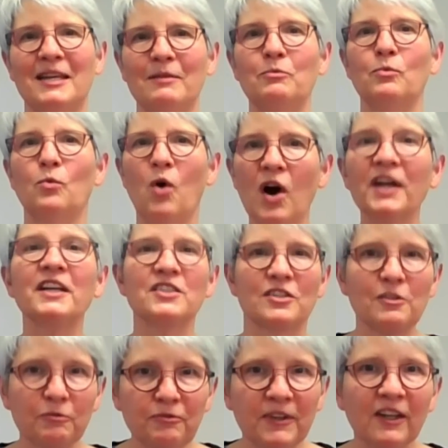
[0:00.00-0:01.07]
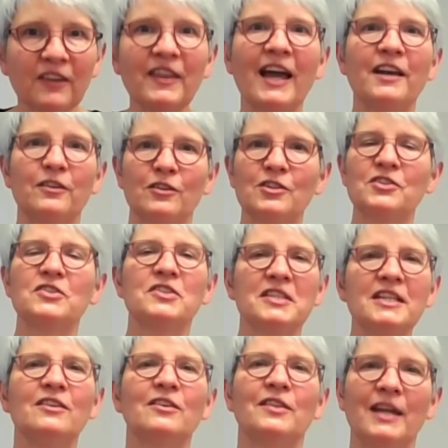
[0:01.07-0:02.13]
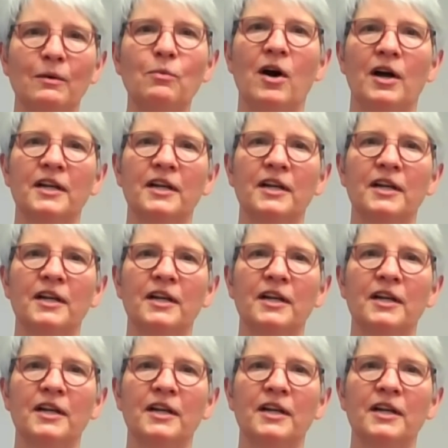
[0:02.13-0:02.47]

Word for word: they want us to feel that urgency you know they uh-huh.